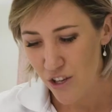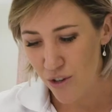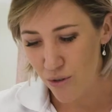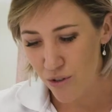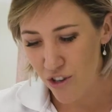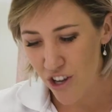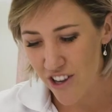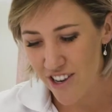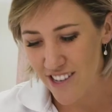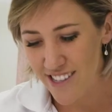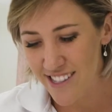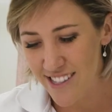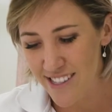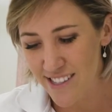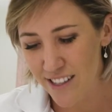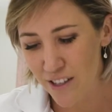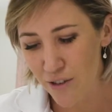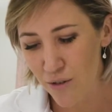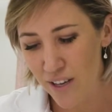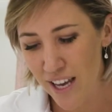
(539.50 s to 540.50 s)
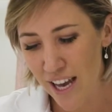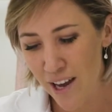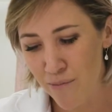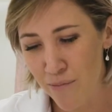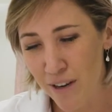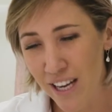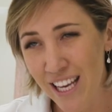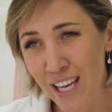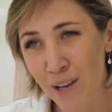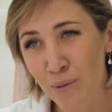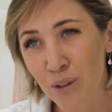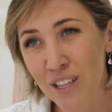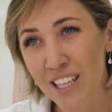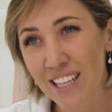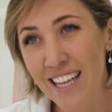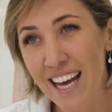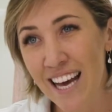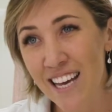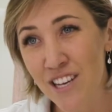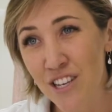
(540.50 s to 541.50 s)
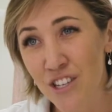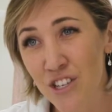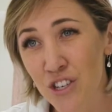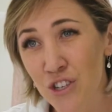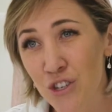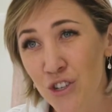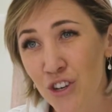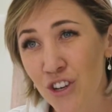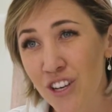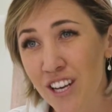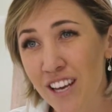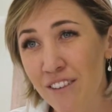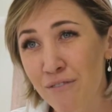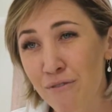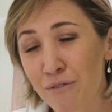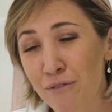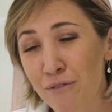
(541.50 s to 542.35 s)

You'll notice this little camera here will allow you to shoot in